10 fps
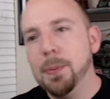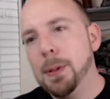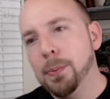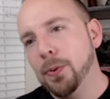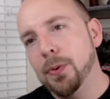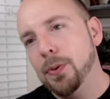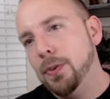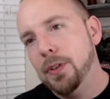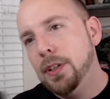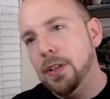People are
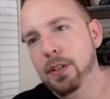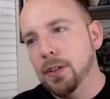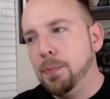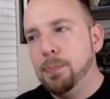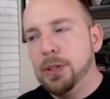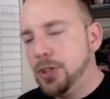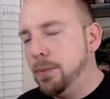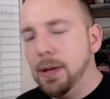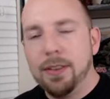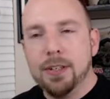uh, either bitching
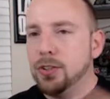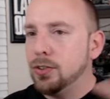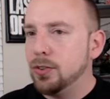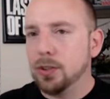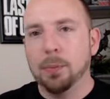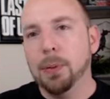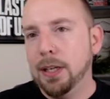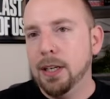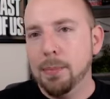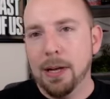about this or
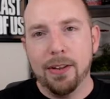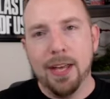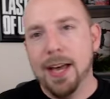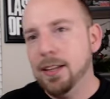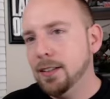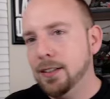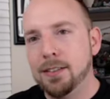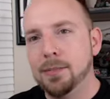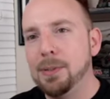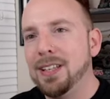complaining about that.
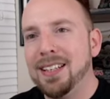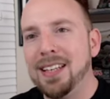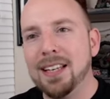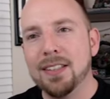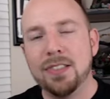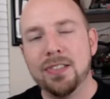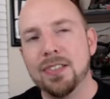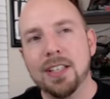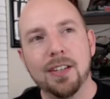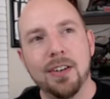But then again, this is
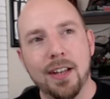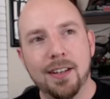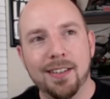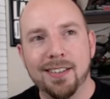the internet.